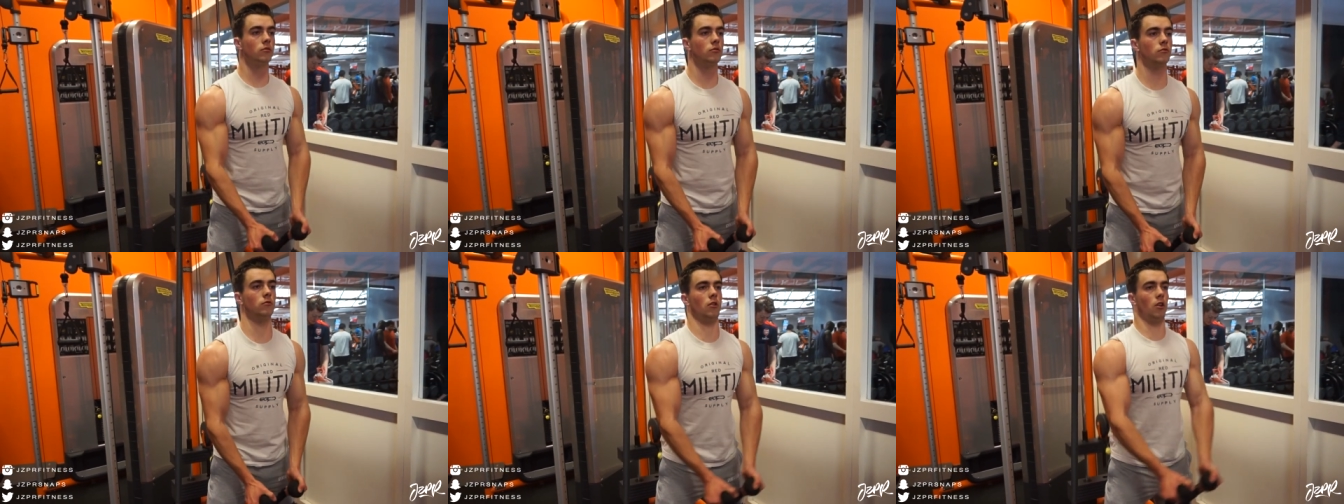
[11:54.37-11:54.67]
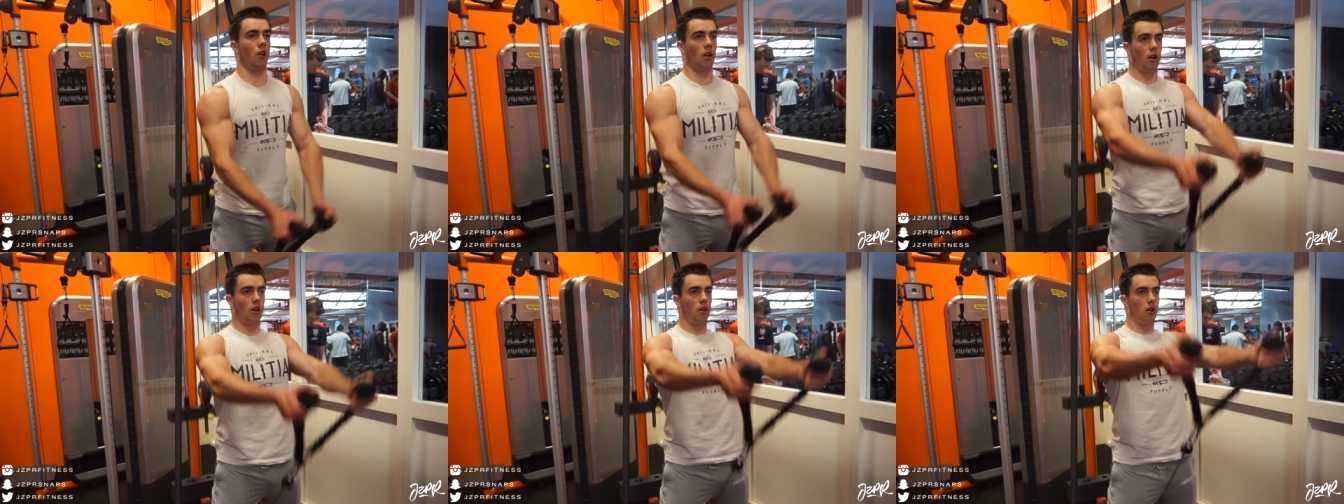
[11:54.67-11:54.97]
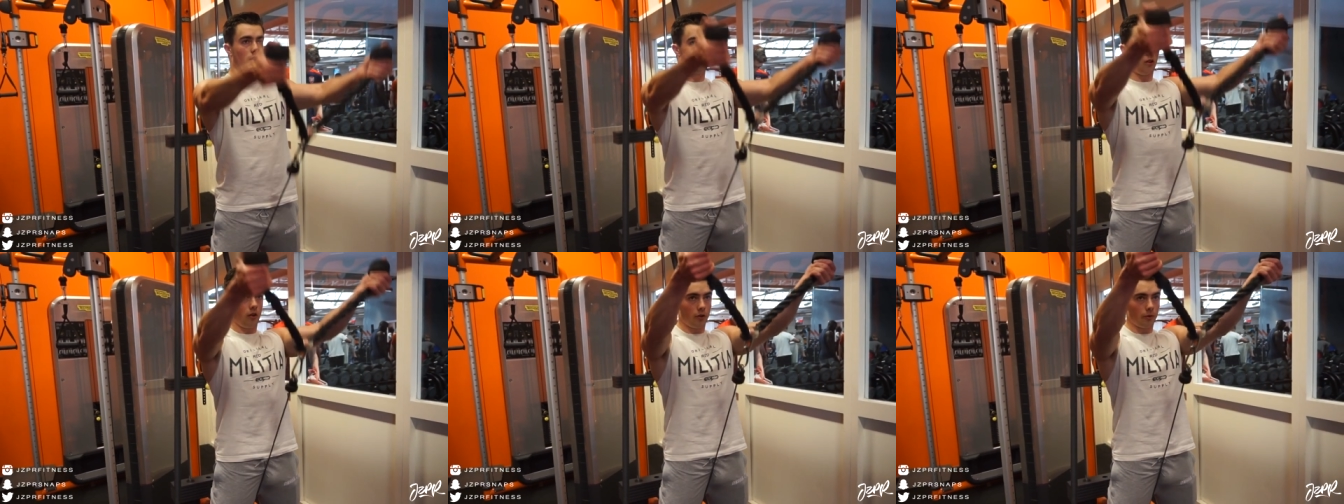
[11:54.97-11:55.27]
This is
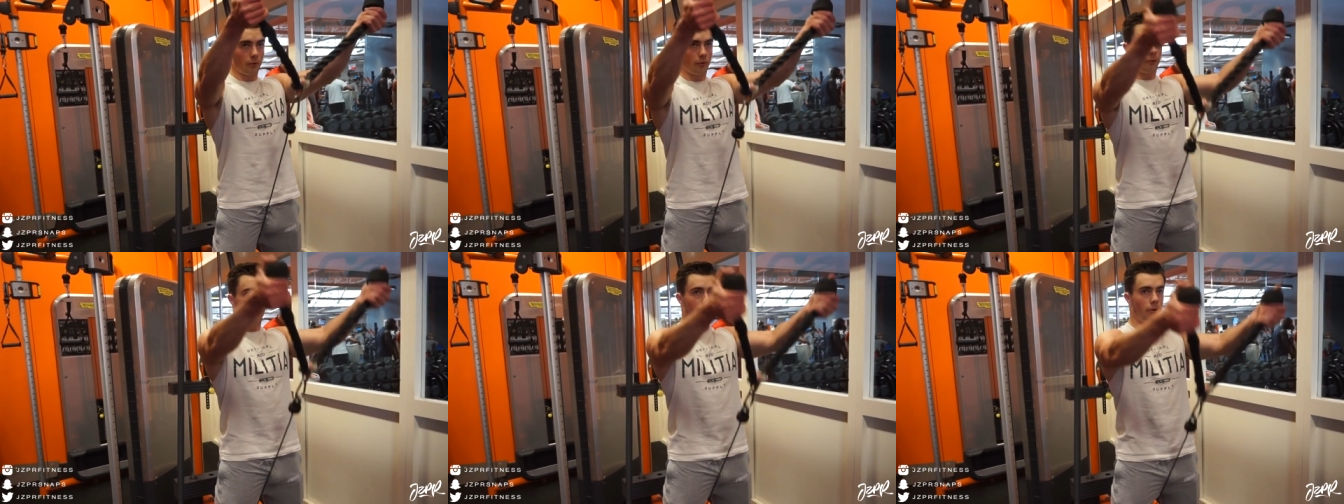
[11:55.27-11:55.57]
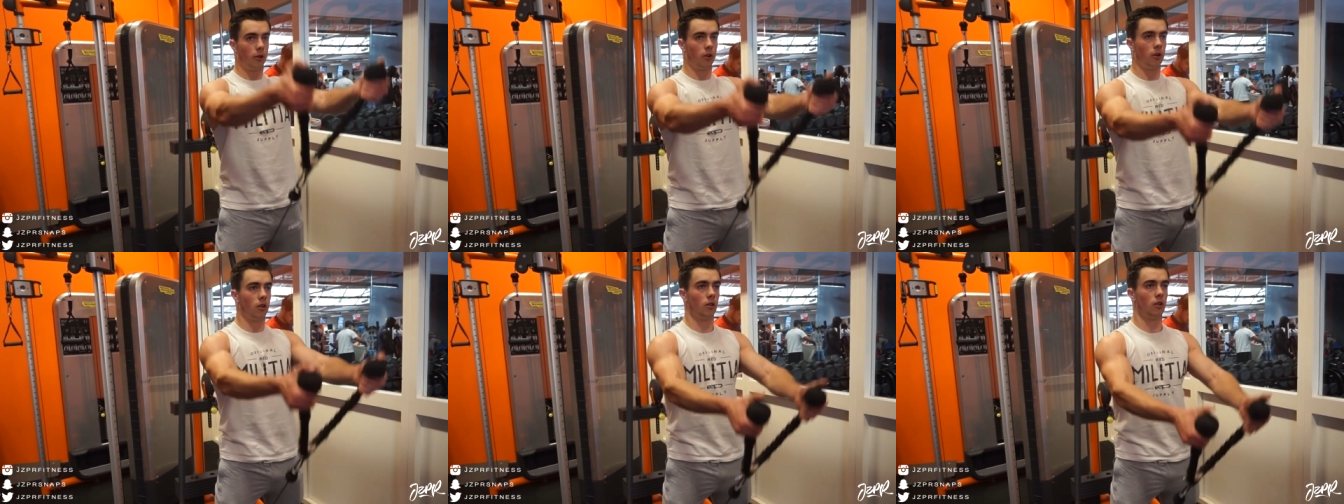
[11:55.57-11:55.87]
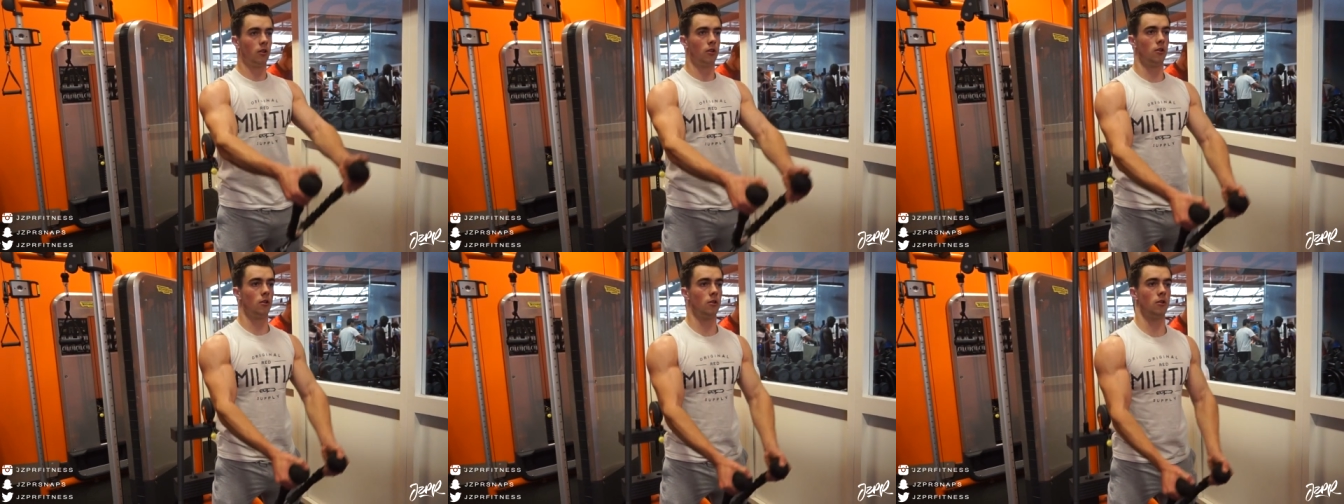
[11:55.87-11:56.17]
really, really,
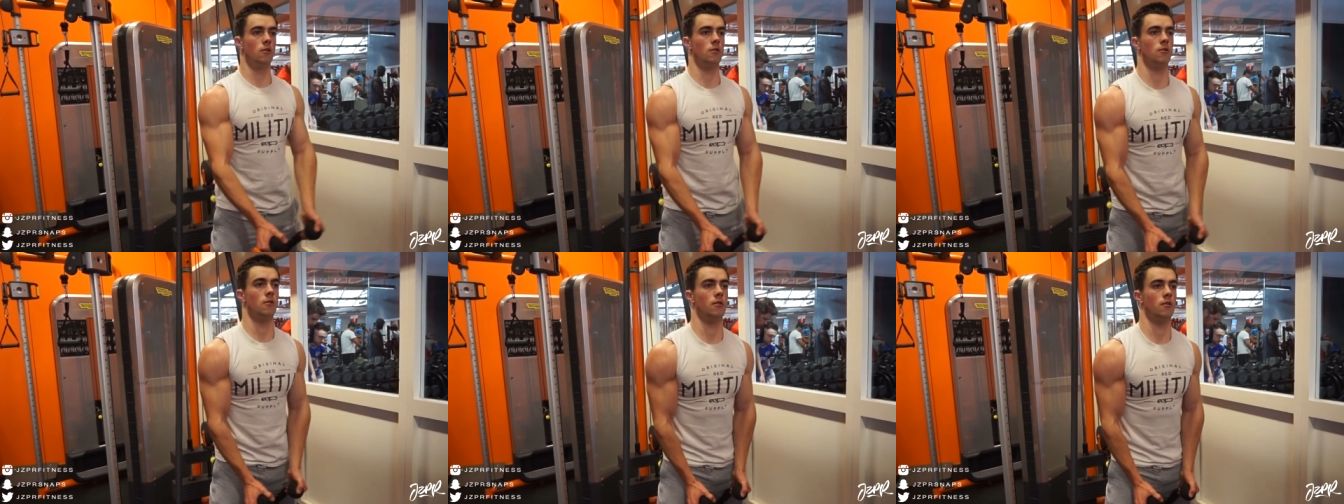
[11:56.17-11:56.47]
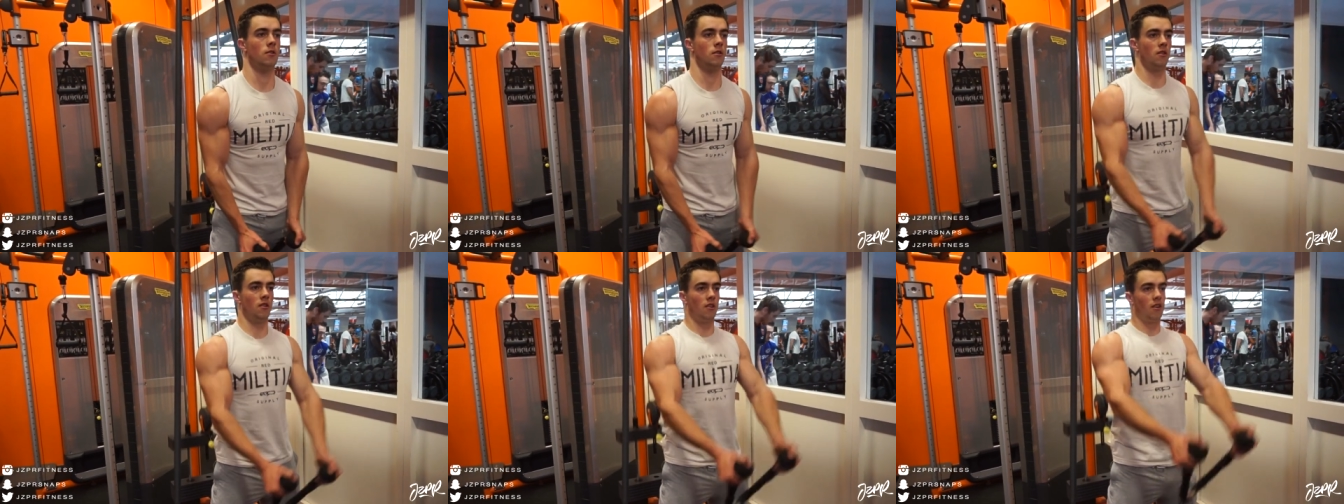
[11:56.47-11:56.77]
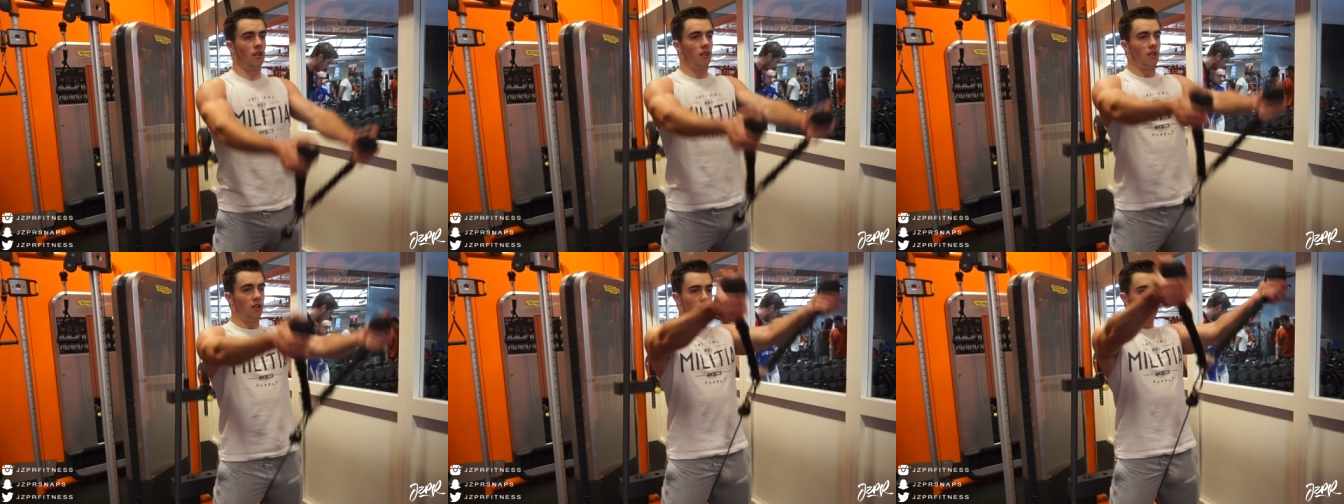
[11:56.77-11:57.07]
really
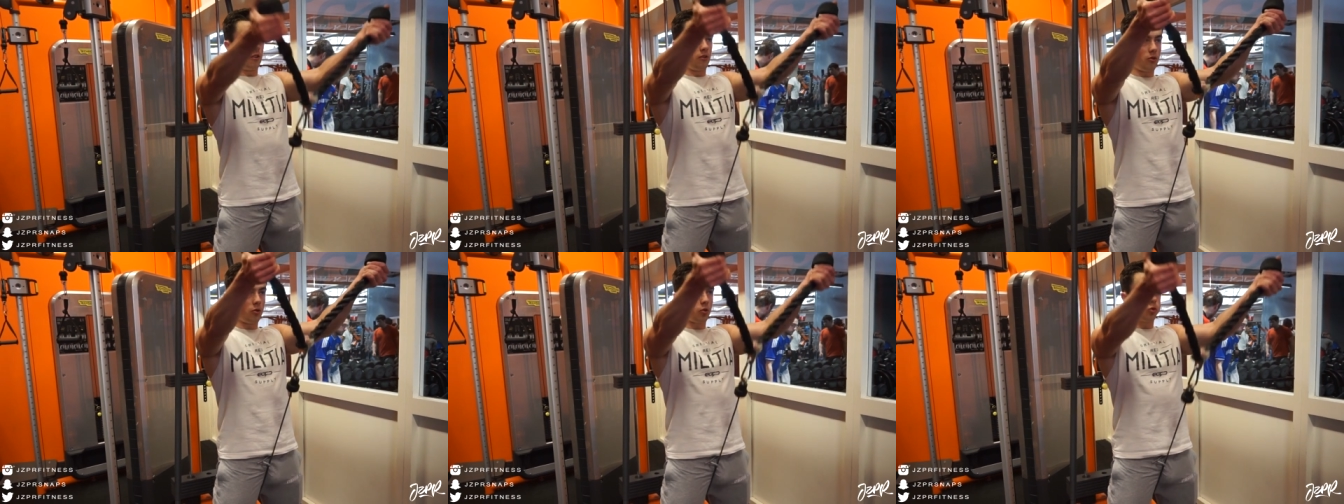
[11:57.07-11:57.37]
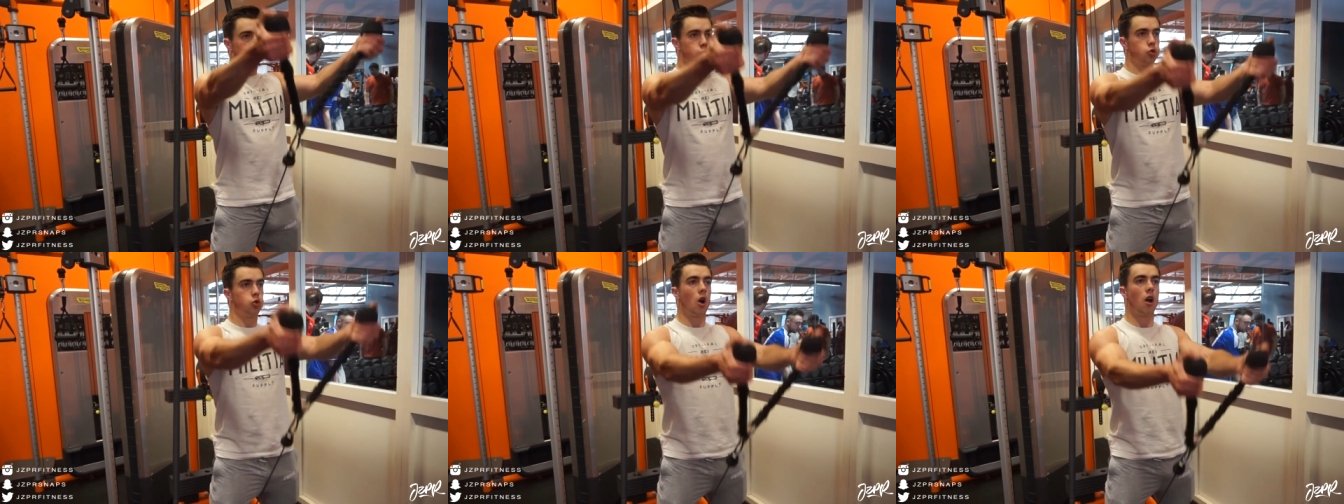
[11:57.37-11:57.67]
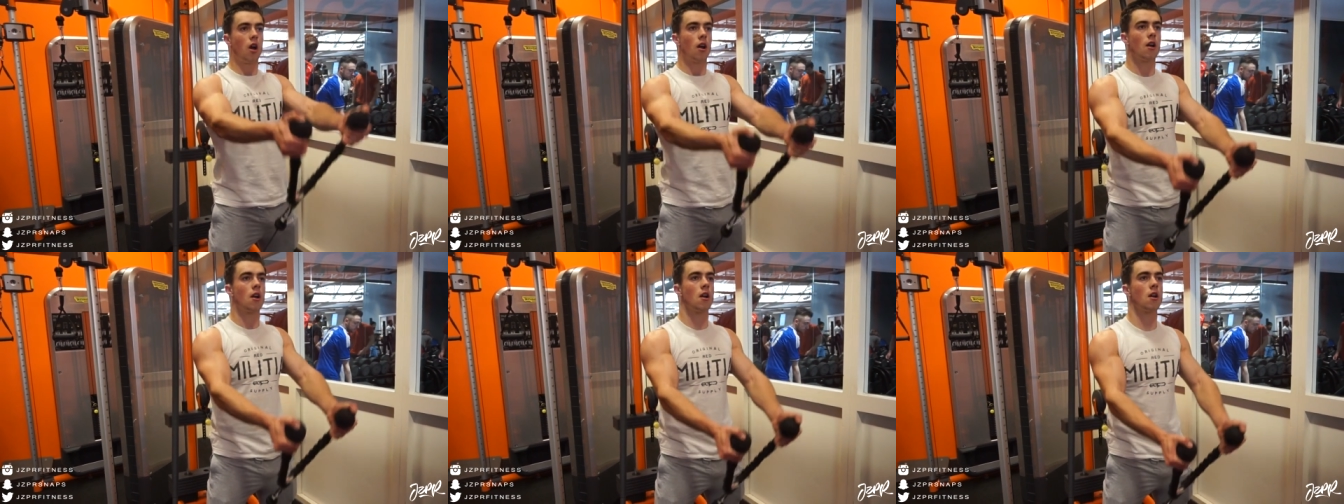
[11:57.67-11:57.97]
heavy.
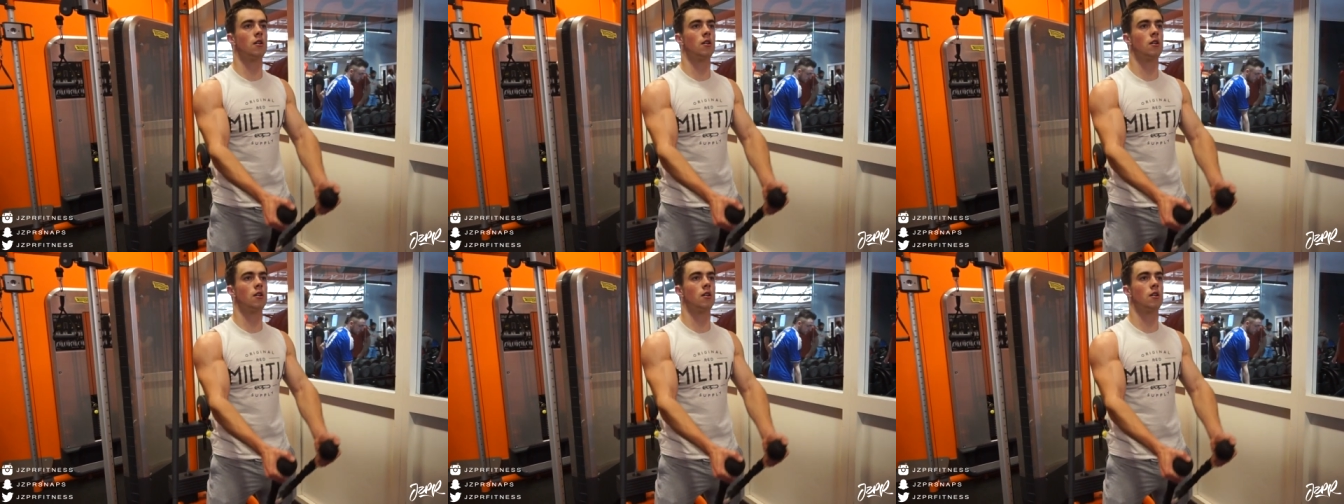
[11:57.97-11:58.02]
Um,